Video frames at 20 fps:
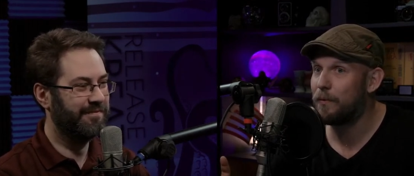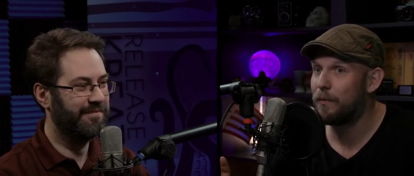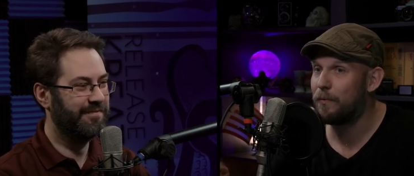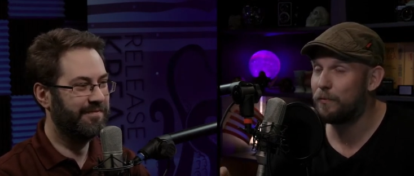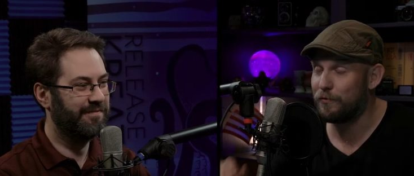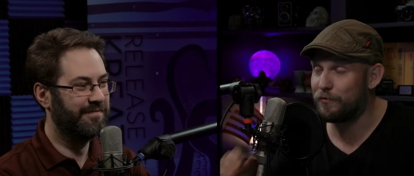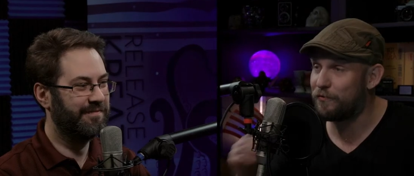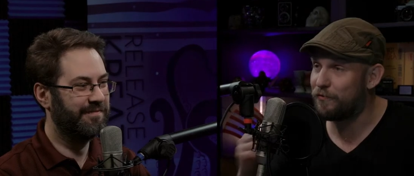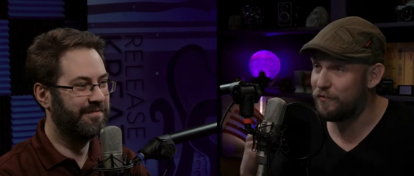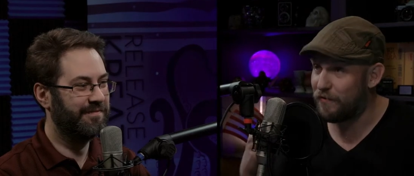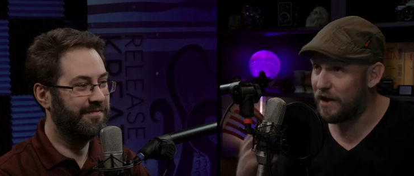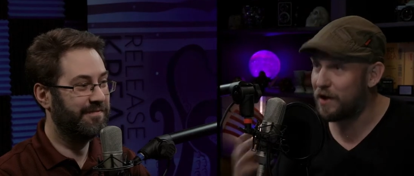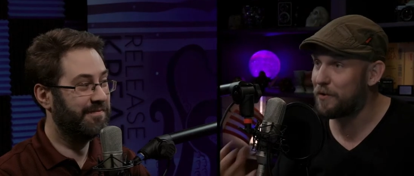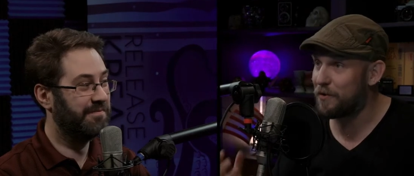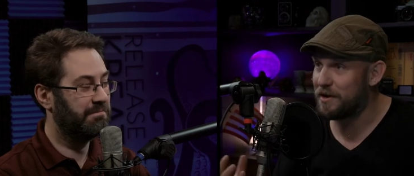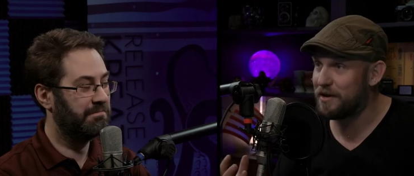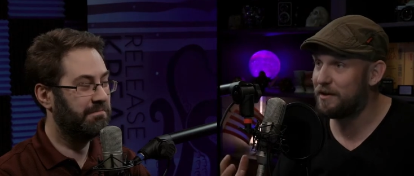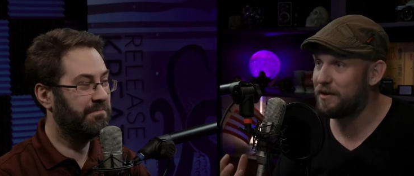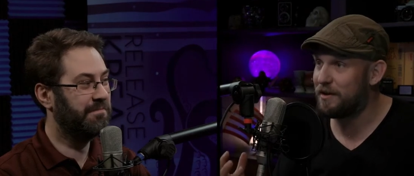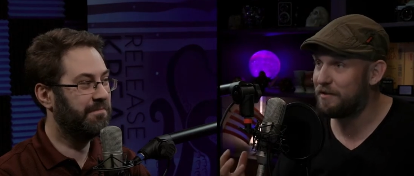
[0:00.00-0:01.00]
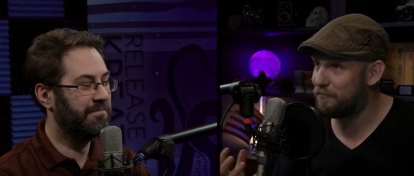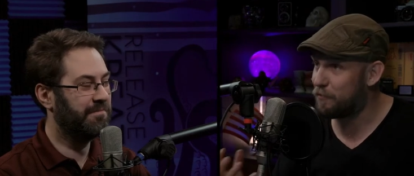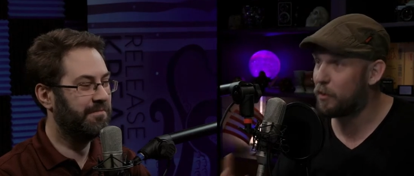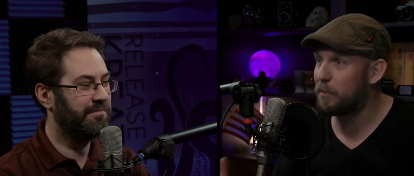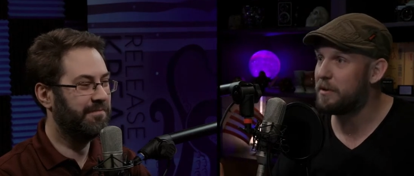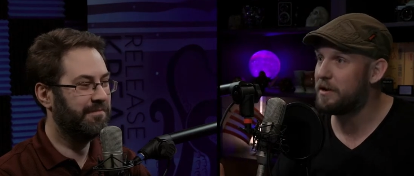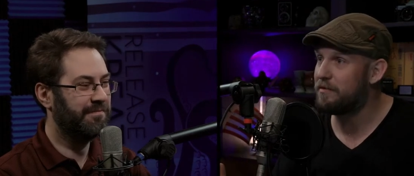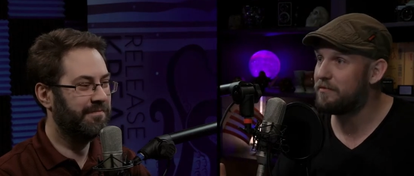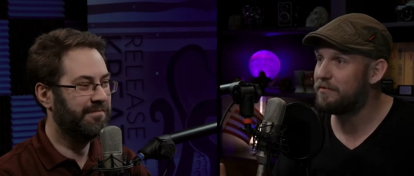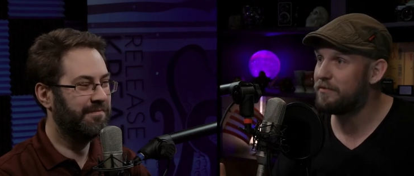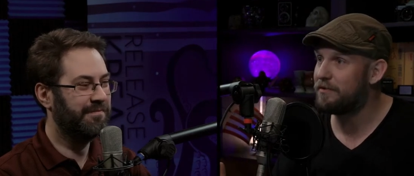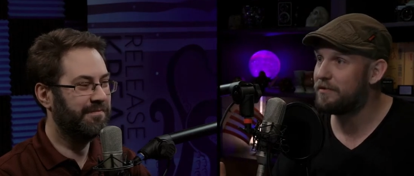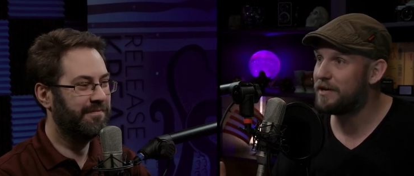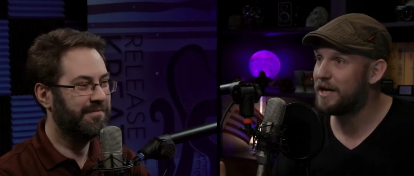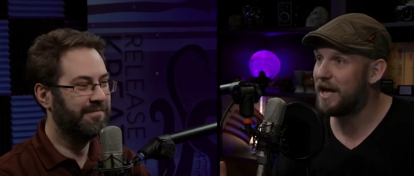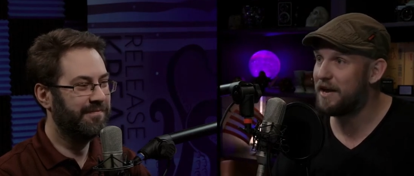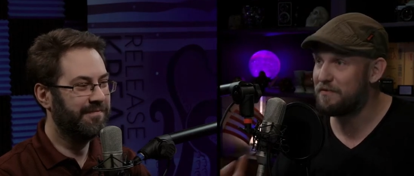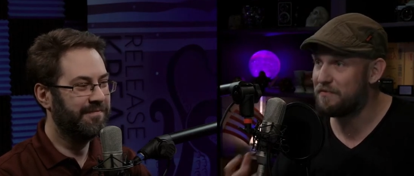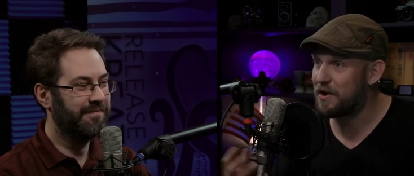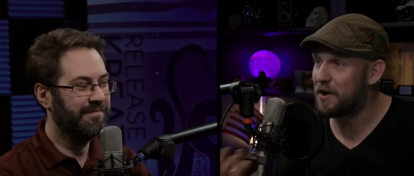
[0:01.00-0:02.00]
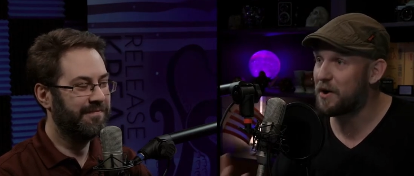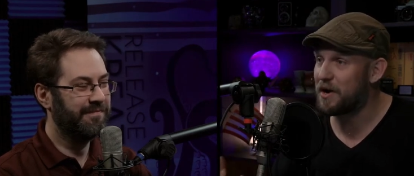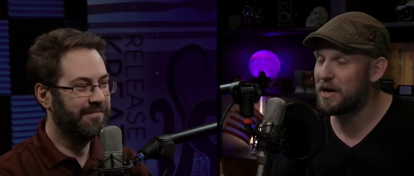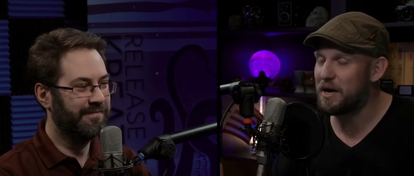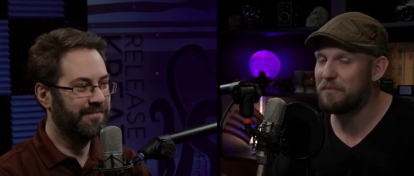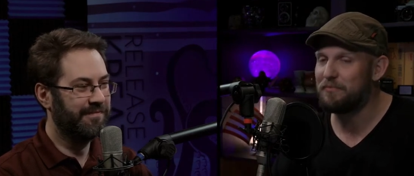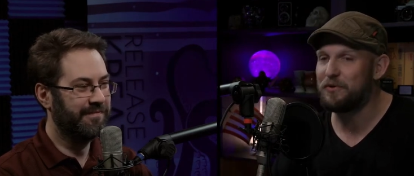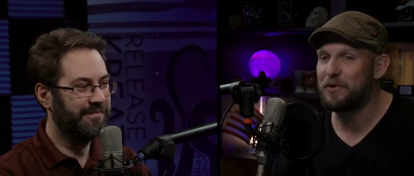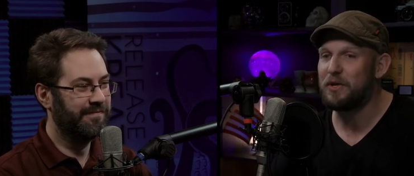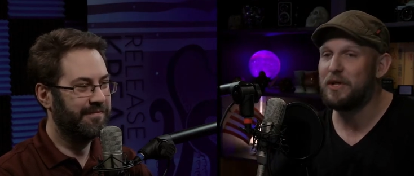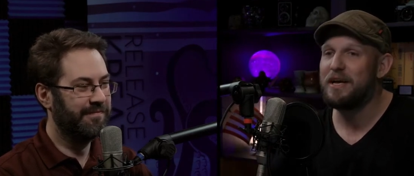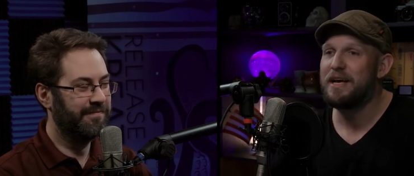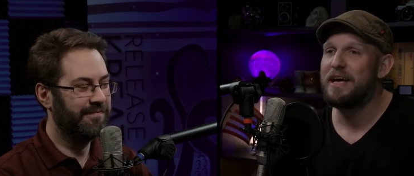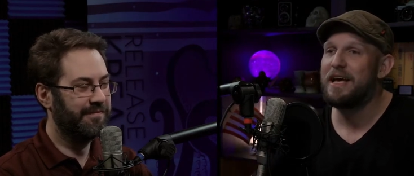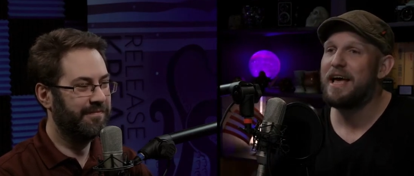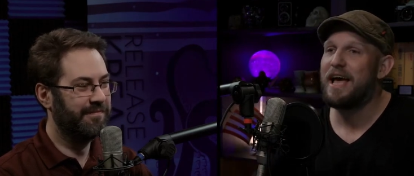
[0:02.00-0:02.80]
Speaker 1: was very informative and very helpful.